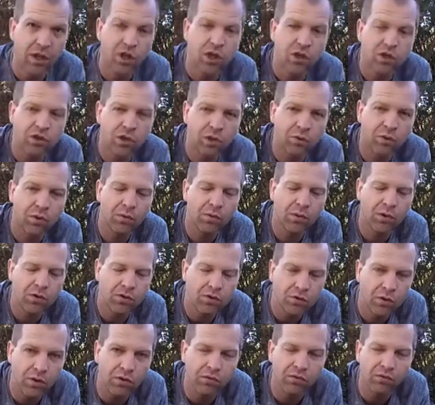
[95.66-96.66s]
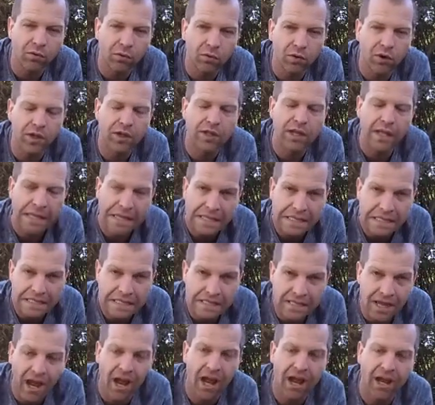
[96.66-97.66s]
So we want to avoid
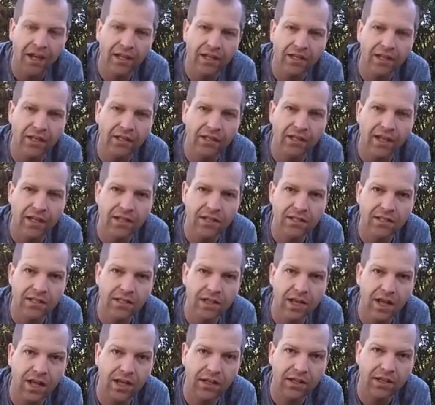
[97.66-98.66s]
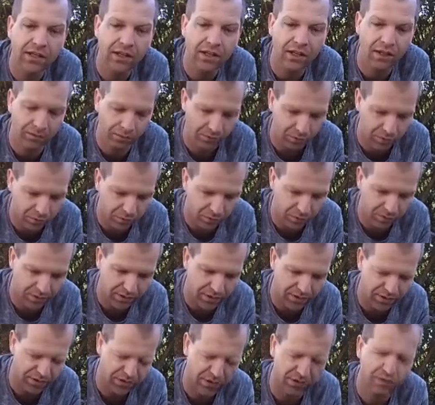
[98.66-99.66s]
dying. That's the idea. We want
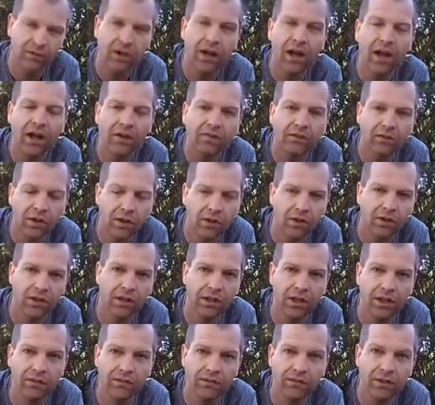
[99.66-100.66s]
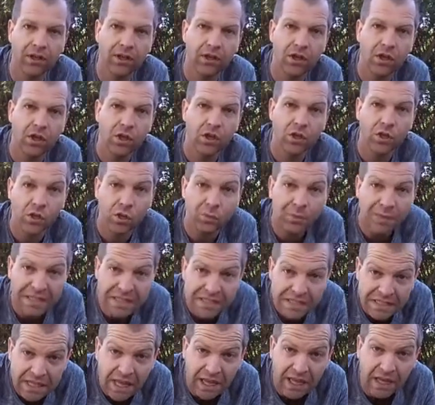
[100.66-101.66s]
to survive long enough to be
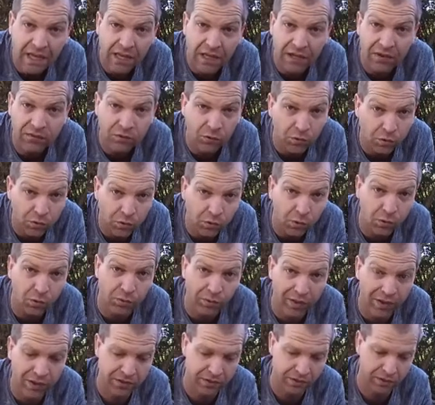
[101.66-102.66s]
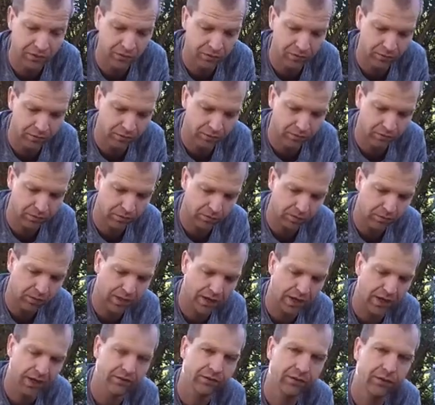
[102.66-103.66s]
saved or rescued or what
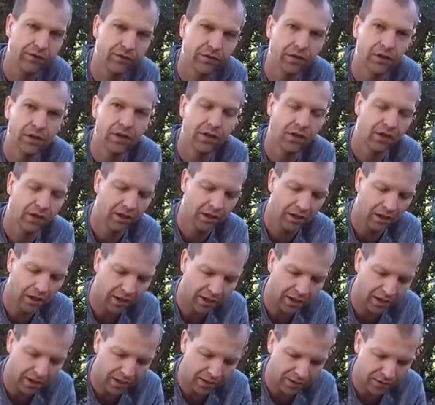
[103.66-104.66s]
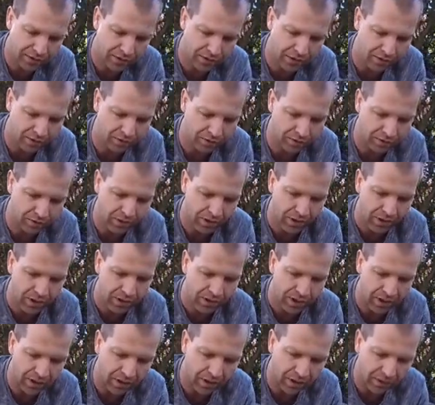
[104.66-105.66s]
have you. So
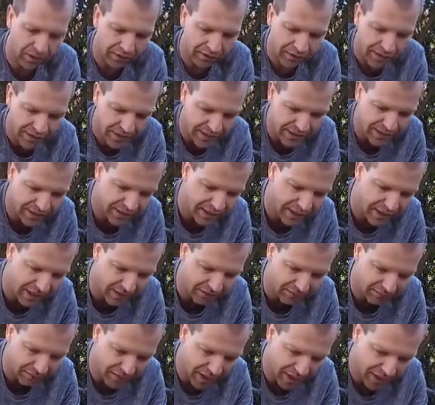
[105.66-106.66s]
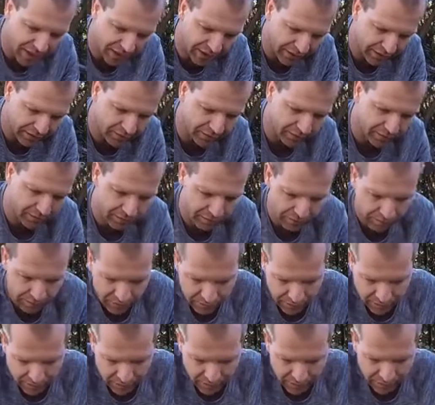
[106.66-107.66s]
on the inside of mine,
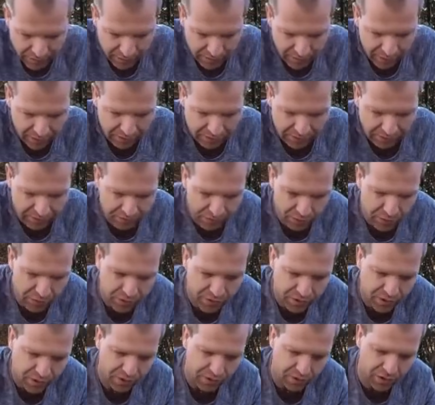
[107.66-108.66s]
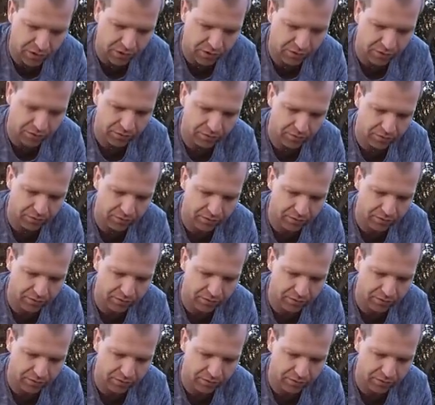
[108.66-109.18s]
the first issue